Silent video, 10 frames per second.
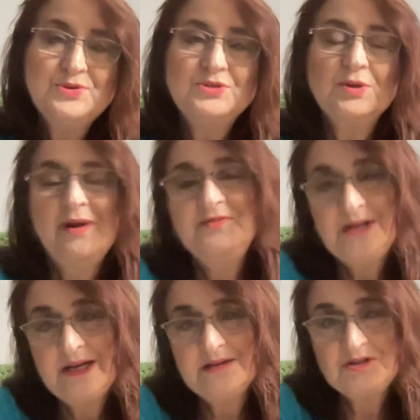So I've
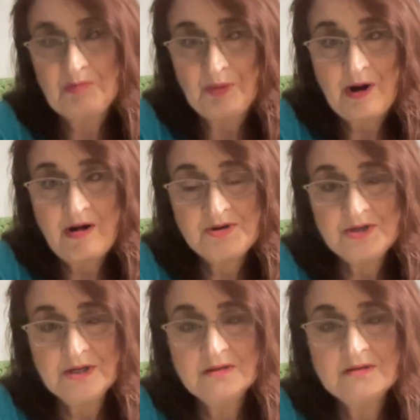taken some
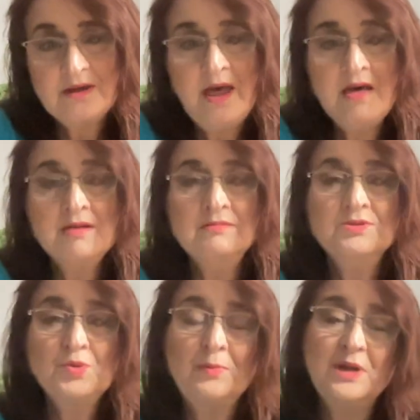precautions, and
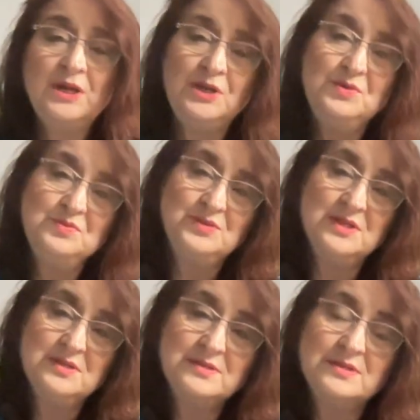so I'm going to use
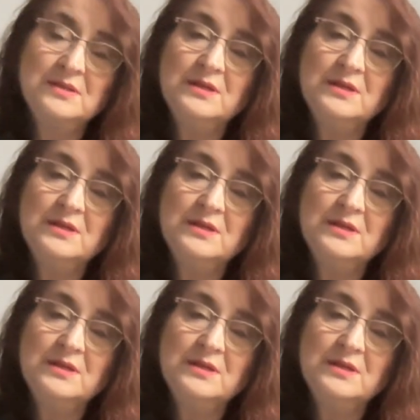this